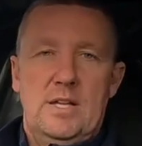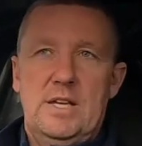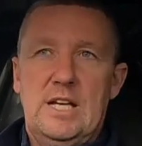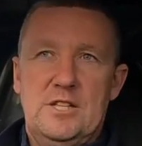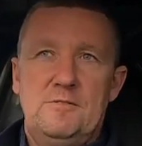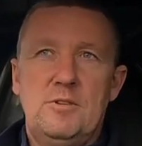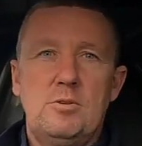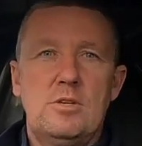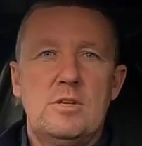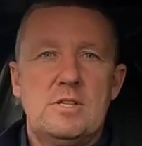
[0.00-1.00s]
The next
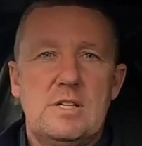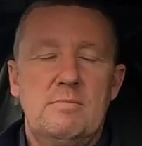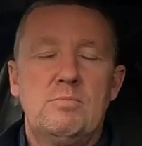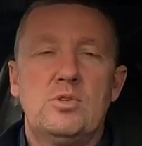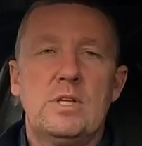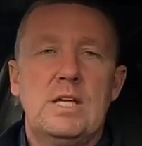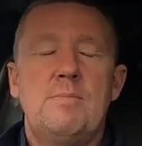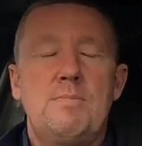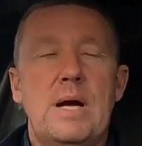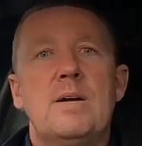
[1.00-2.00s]
few years, I'm going to
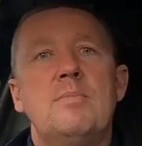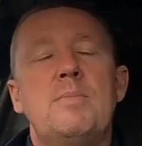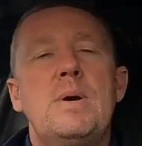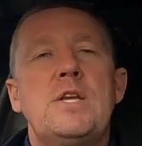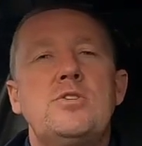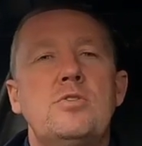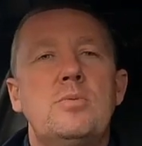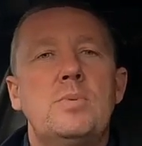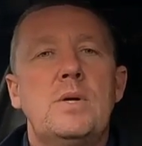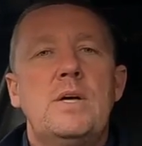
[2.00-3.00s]
keep banking my pension
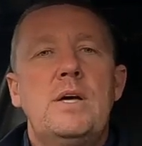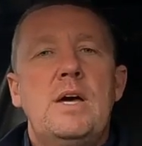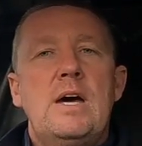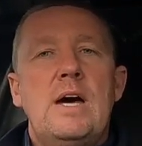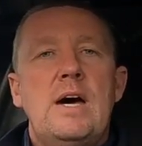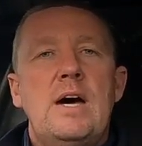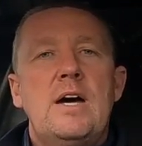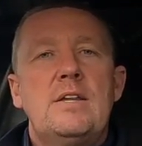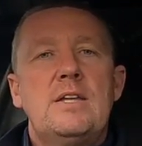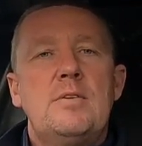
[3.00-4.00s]
up,
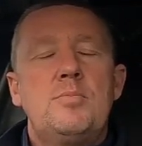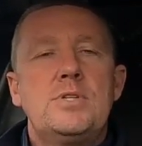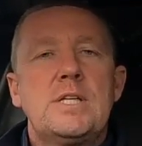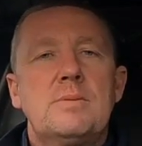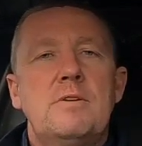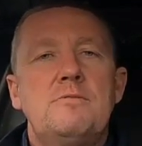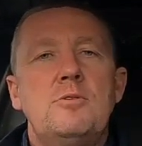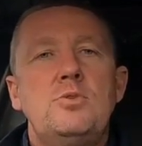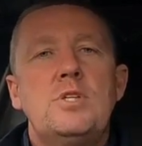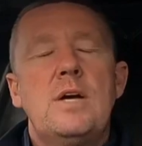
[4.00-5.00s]
and that'll protect my
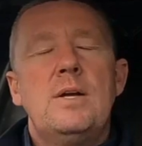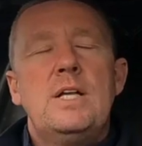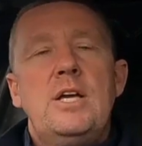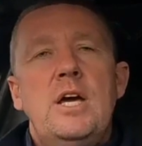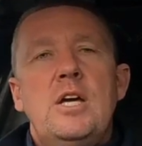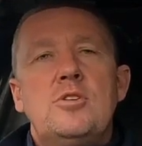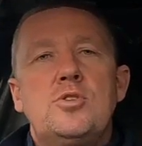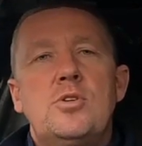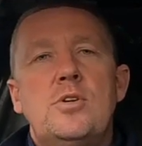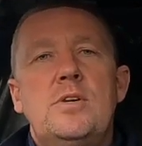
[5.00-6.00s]
future.
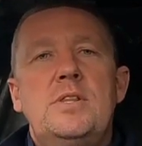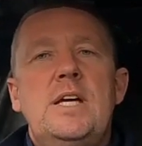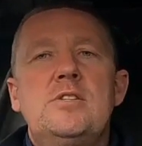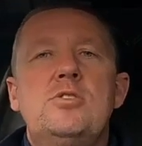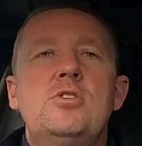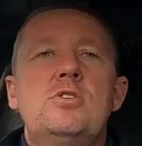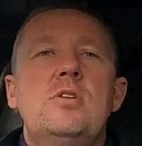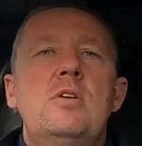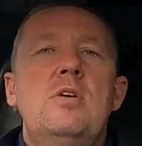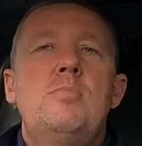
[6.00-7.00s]
So that's just
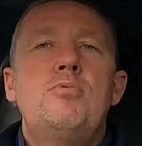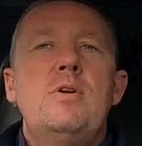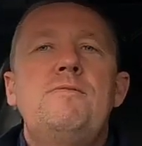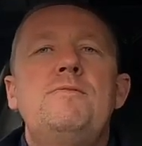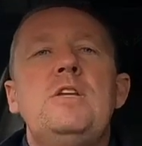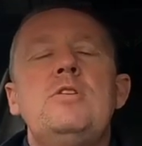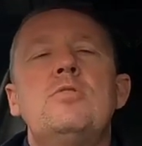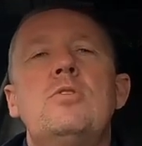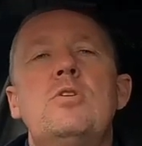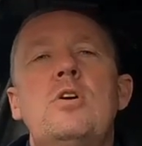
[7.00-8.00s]
a brief video